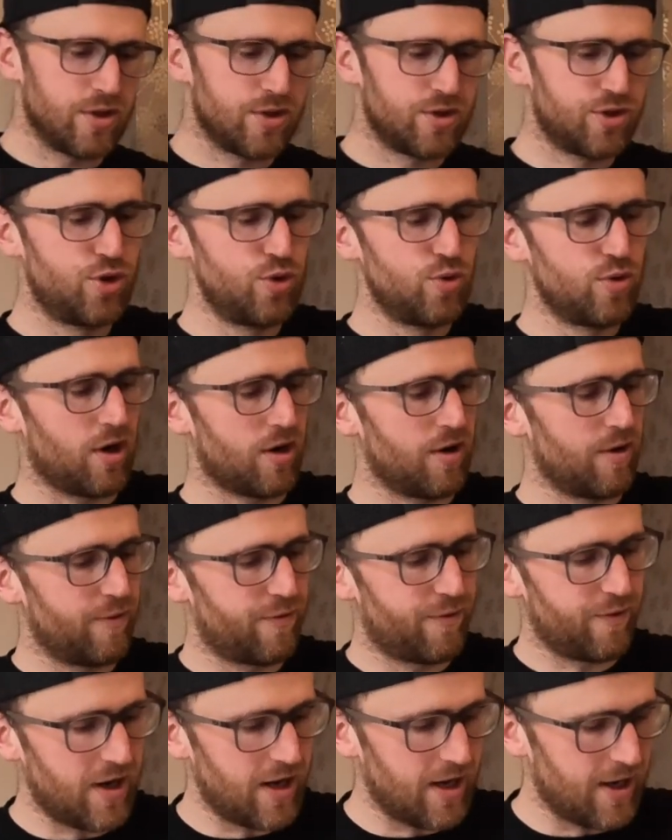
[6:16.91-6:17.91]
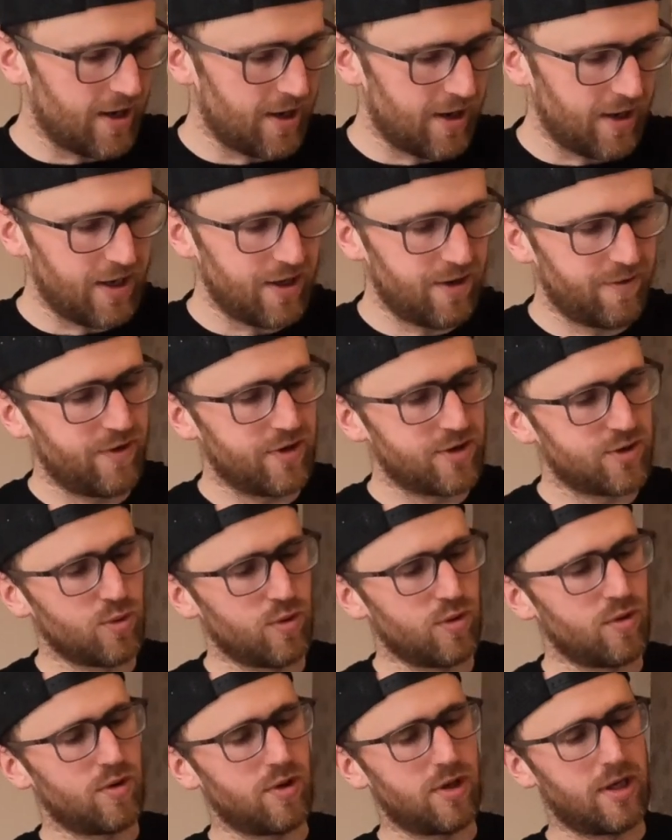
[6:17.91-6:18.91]
two kind of
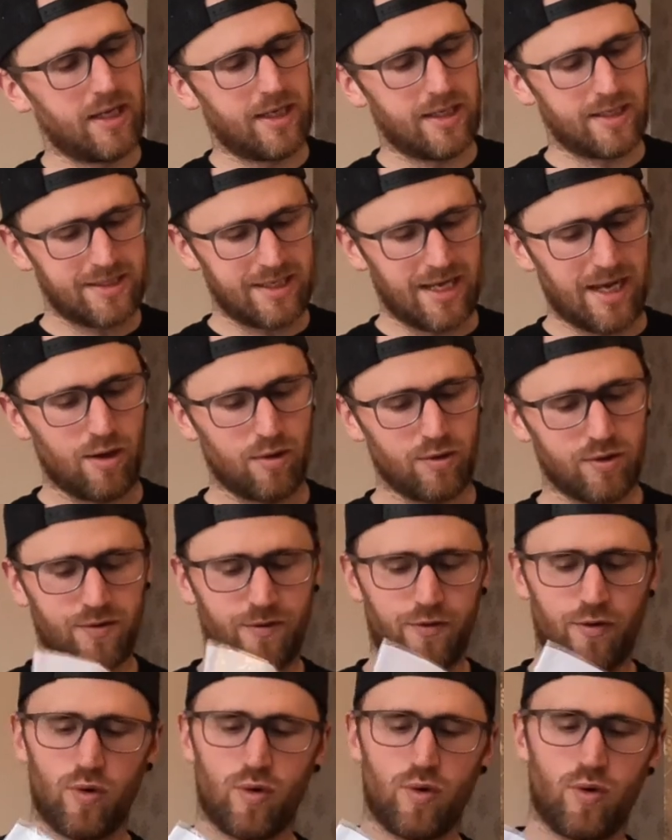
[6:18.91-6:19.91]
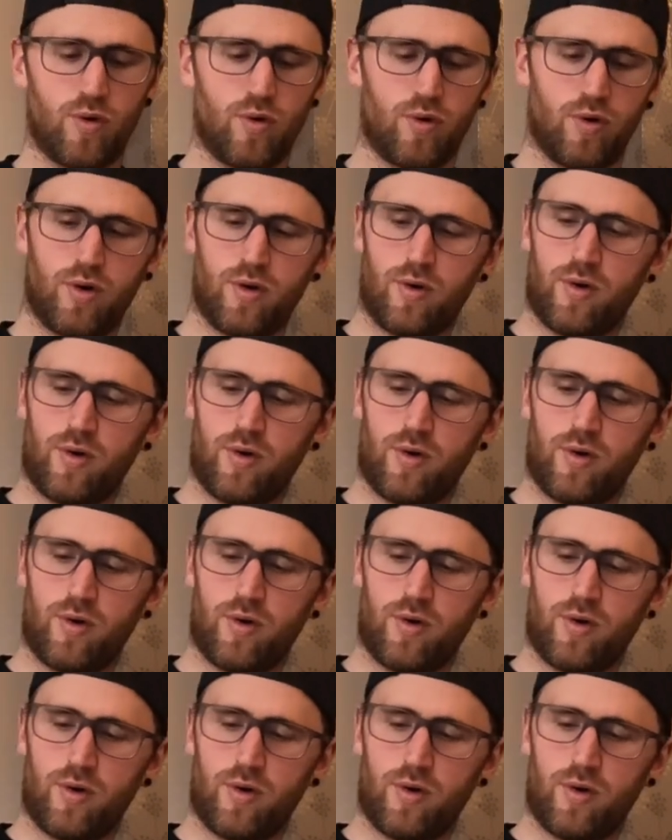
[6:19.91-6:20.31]
individual towels for